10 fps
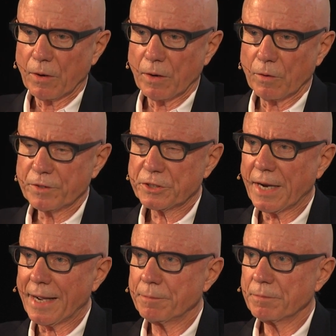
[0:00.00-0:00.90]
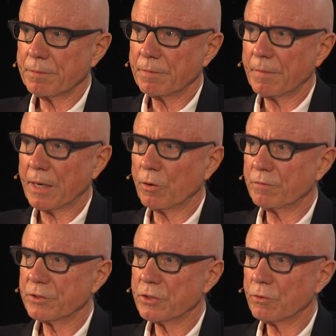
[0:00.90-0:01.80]
over time, my
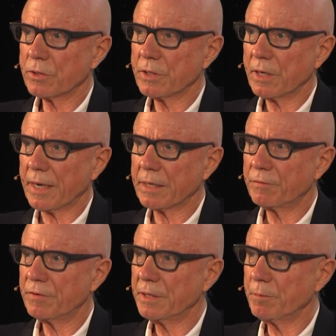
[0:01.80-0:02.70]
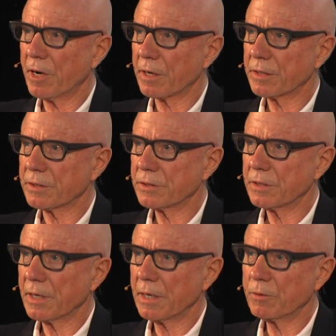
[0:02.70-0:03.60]
office looked like a flea market.
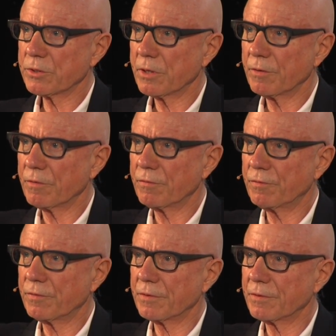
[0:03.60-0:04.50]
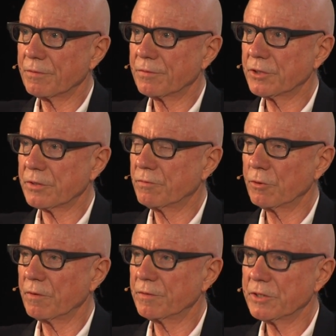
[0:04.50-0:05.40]
It was just
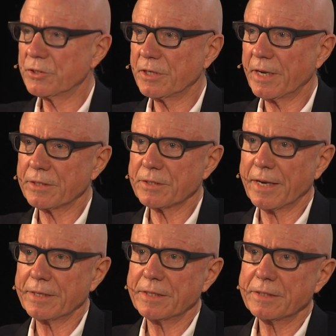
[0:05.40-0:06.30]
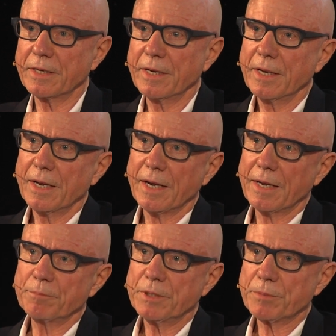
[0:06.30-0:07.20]
full of these chairs,
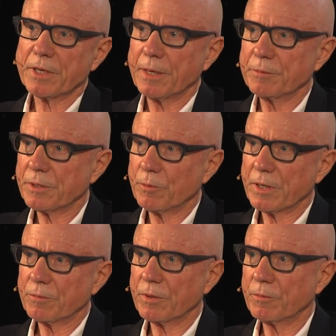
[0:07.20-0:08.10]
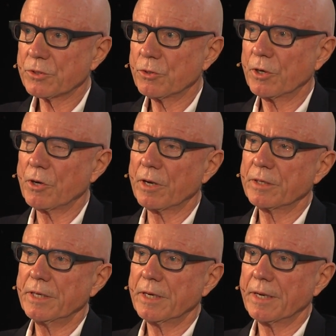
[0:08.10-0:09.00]
and people came and said, well, what's going on
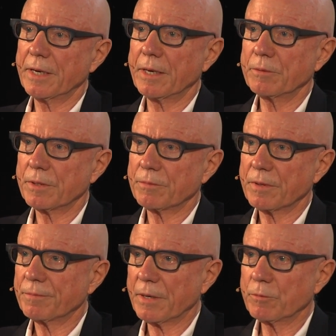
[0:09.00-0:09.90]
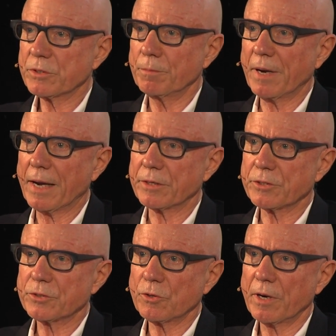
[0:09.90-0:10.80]
here? And I was
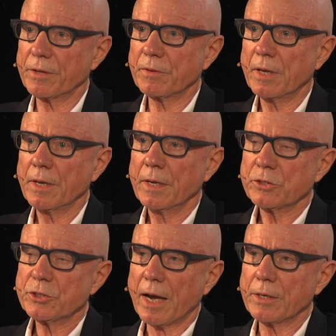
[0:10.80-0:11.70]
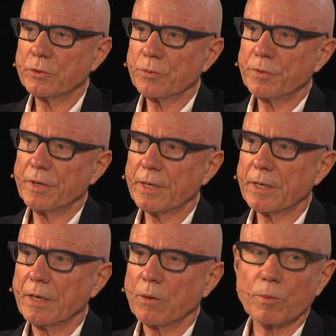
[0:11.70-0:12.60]
embarrassed. So I started to think,
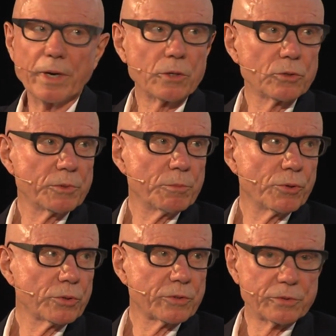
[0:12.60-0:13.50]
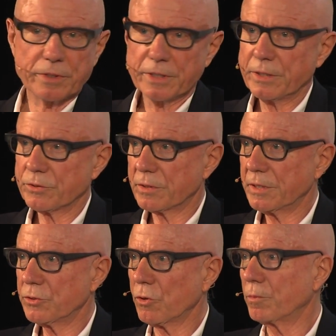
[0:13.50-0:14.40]
where could we put
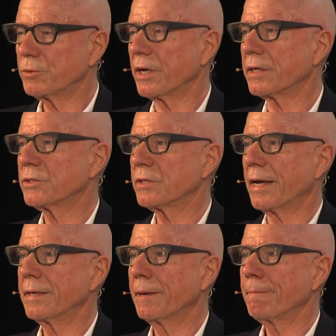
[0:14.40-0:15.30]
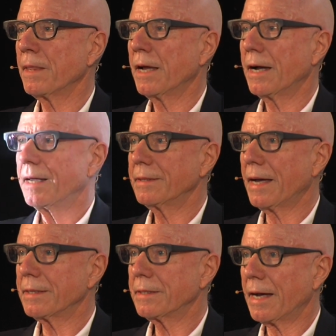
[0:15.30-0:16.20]
these objects? And at
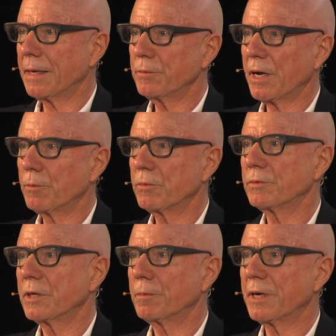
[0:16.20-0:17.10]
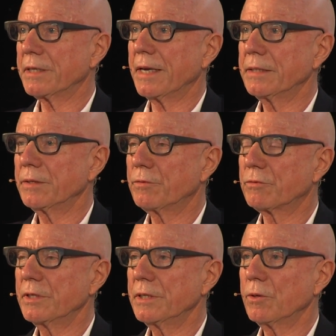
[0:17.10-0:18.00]
that time, now we're about
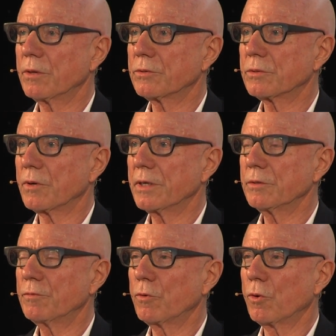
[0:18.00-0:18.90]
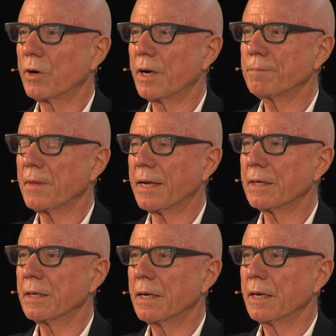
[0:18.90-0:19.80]
83 or 84,
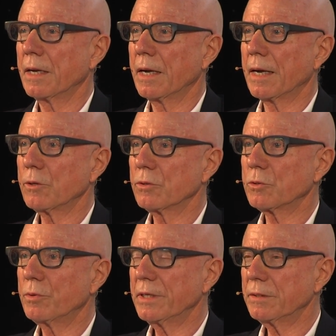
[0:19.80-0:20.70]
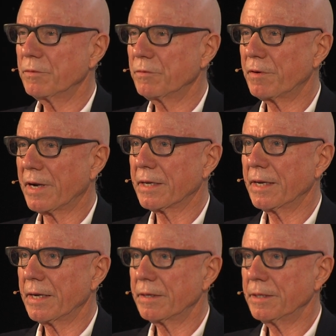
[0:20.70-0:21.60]
I got acquainted with Frank
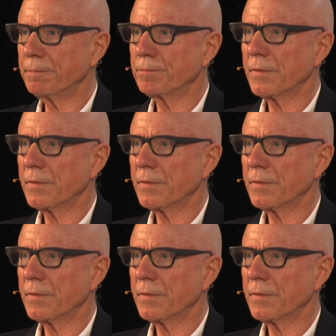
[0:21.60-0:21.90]
Gehry,